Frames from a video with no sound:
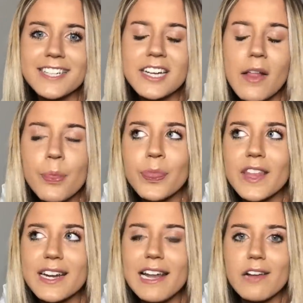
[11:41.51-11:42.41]
And
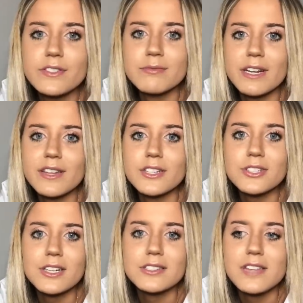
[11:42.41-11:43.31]
then I left and read the
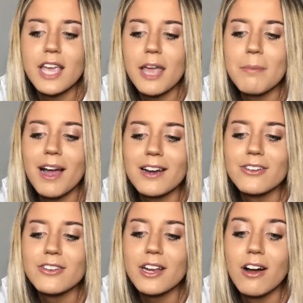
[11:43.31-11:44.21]
instructions, I came back and I
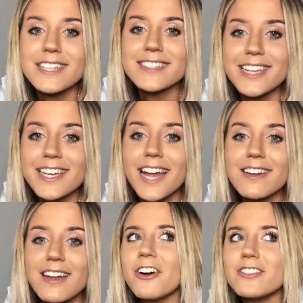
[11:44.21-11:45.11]
was like, oh, I'm dickhead.
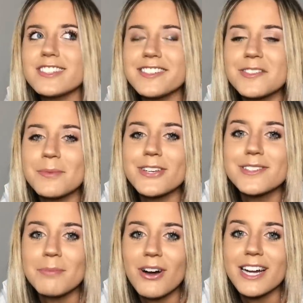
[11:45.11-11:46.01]
Like, obviously you're supposed to
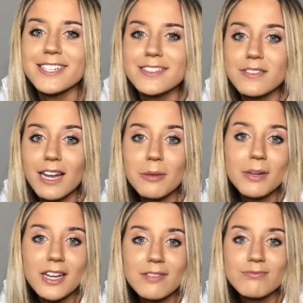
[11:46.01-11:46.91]
buy
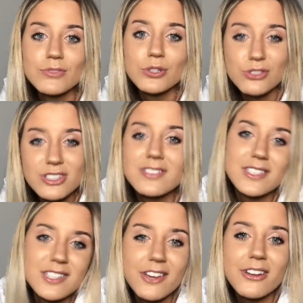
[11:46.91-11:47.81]
developer, not just the
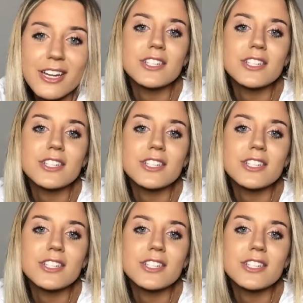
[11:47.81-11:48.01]
toner.